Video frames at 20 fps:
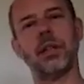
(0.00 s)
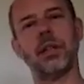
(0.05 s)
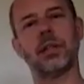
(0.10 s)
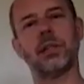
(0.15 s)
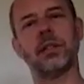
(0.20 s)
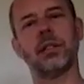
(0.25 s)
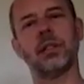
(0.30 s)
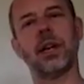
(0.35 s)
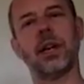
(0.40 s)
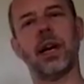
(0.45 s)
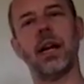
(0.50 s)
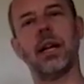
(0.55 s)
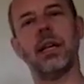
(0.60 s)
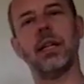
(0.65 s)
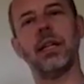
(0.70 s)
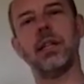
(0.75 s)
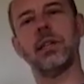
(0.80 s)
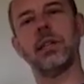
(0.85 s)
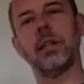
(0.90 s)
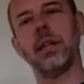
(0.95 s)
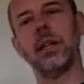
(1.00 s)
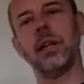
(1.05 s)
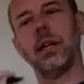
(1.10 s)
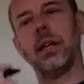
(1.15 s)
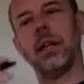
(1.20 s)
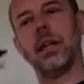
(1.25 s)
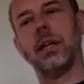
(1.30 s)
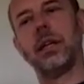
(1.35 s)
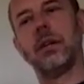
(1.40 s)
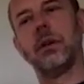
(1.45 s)
not societies.
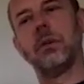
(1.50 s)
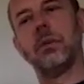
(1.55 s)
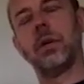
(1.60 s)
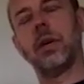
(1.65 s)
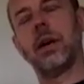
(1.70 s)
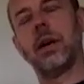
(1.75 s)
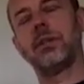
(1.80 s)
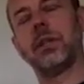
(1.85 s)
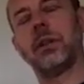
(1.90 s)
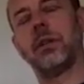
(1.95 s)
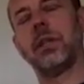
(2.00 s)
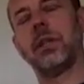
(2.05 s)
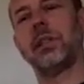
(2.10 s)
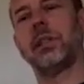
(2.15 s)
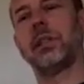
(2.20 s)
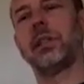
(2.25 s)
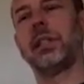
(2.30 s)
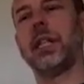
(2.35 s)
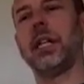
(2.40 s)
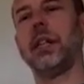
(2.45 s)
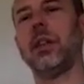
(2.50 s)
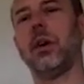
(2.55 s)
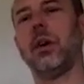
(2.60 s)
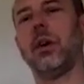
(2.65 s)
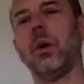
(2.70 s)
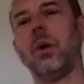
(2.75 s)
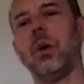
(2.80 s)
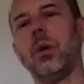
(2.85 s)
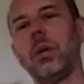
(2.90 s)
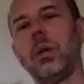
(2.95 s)
We have to only see the
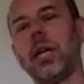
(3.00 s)
whole